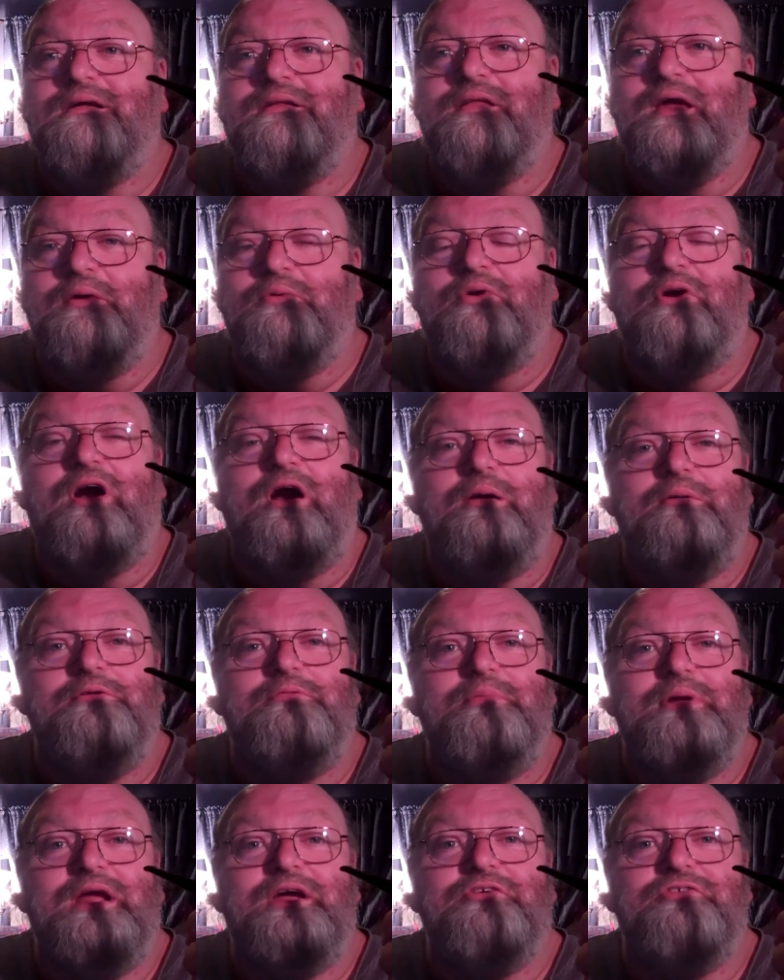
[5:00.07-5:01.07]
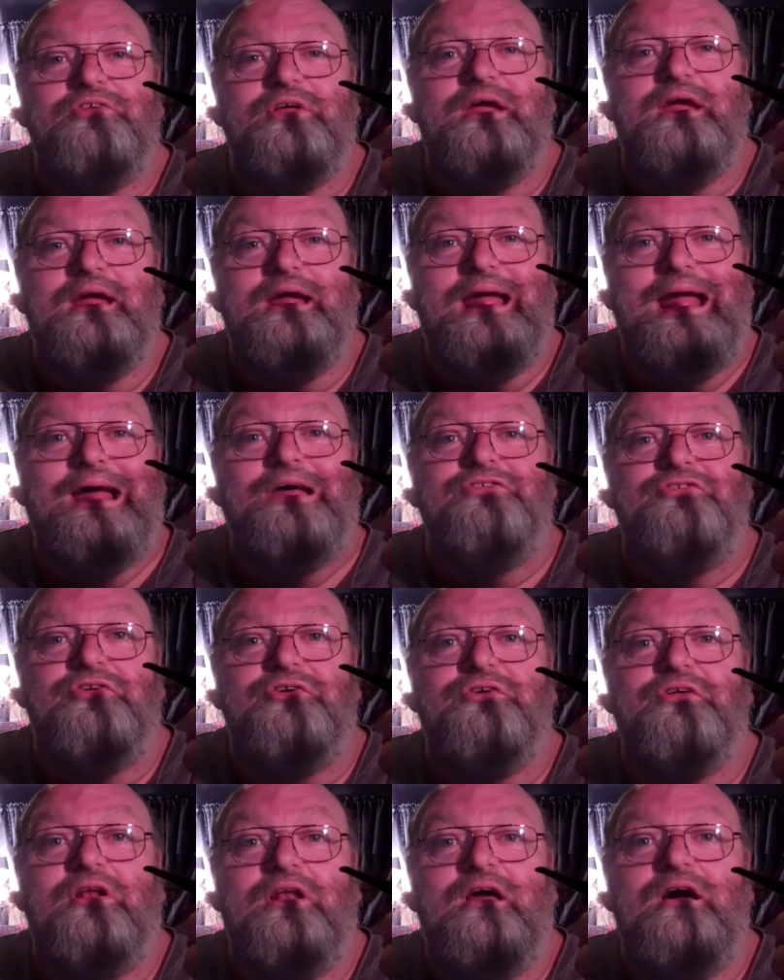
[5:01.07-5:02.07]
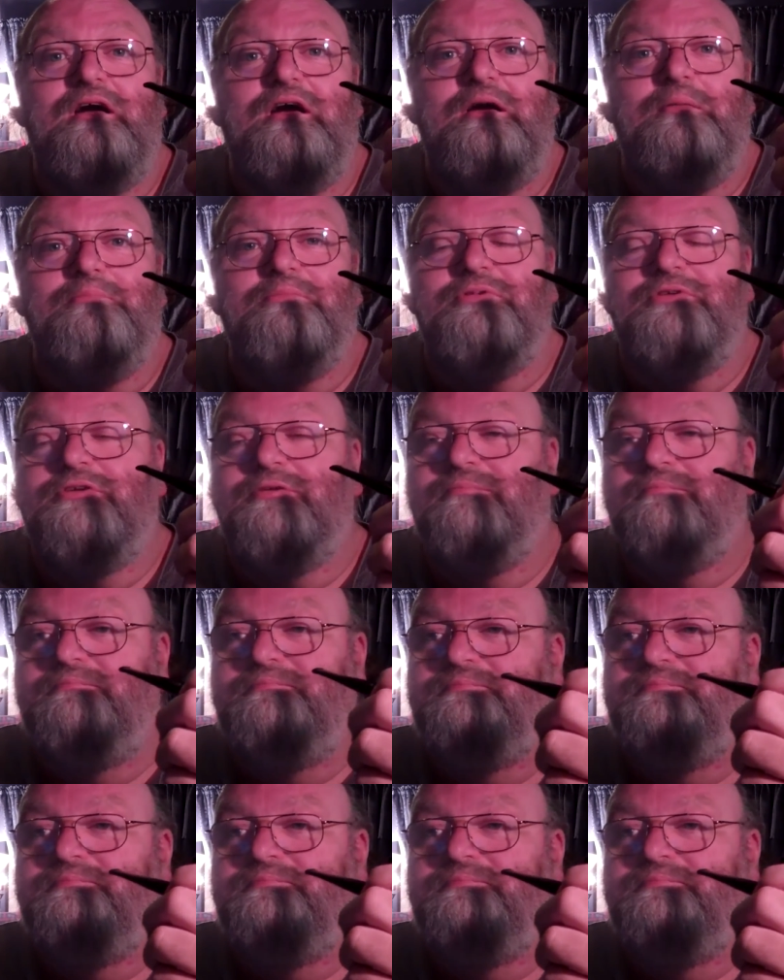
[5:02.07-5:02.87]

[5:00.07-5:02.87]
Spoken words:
they were armed because they answered alarms.